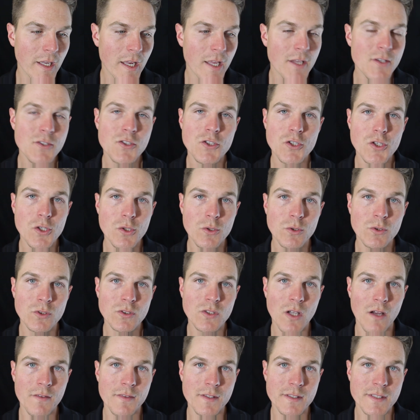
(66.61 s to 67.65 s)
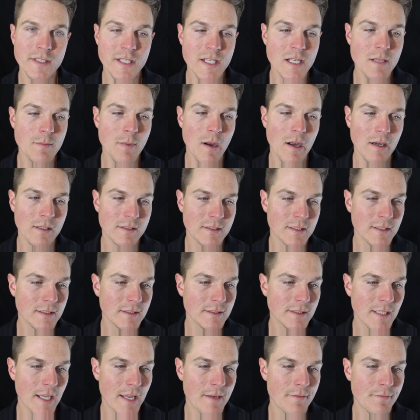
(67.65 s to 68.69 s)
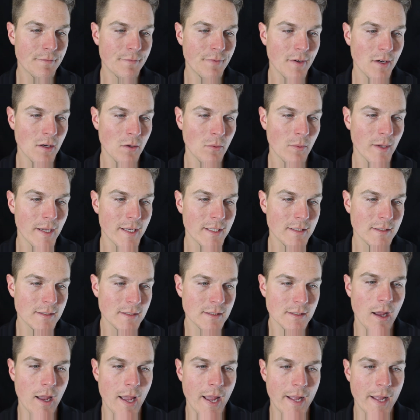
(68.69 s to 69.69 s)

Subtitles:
is used on the tee boxes and fairways